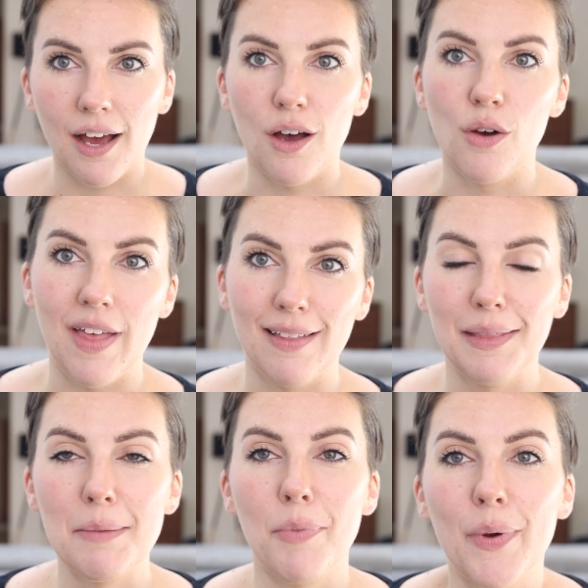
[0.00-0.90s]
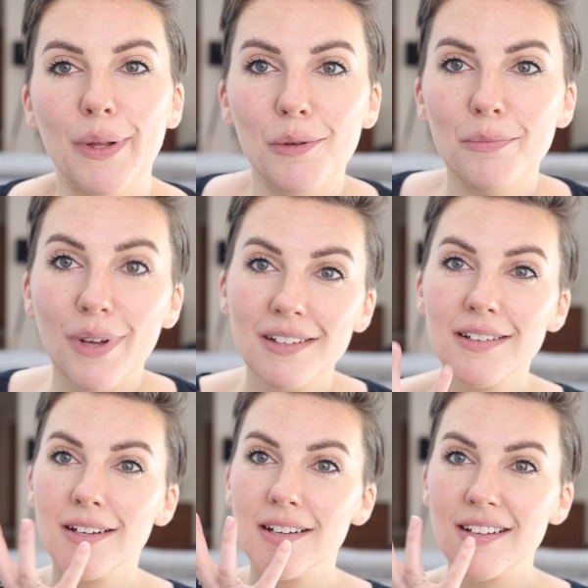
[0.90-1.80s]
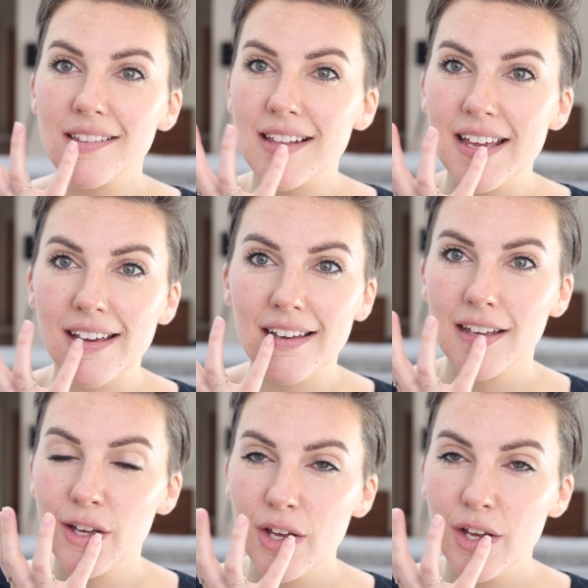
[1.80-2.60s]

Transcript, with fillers: How that lip oil like